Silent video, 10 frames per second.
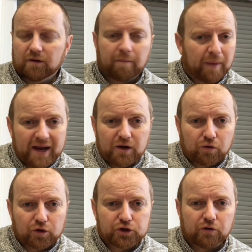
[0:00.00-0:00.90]
a bait
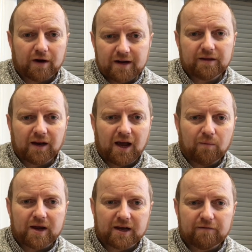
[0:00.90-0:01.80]
crusher or anything like
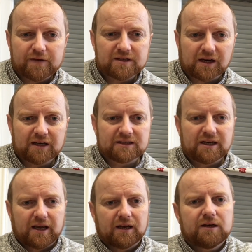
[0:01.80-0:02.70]
that where you can physically
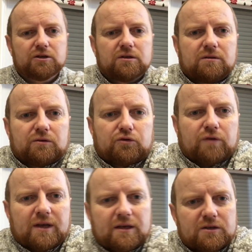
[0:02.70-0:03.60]
see it. Let's just
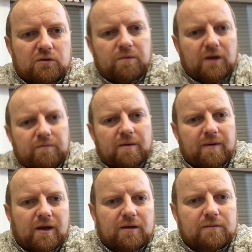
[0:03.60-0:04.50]
straighten this up a little
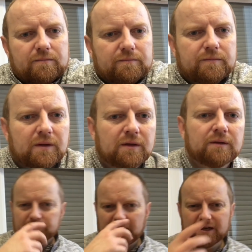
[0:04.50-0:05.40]
bit better.
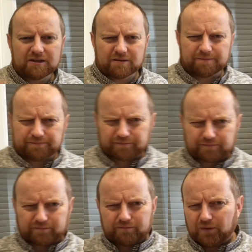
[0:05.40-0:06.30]
It's
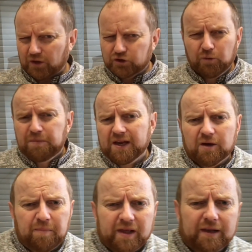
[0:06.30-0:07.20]
something
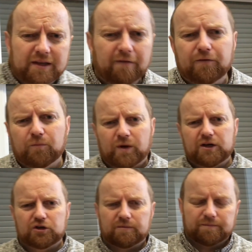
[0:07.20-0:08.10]
completely different,
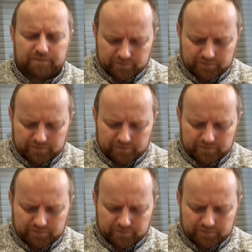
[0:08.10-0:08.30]
which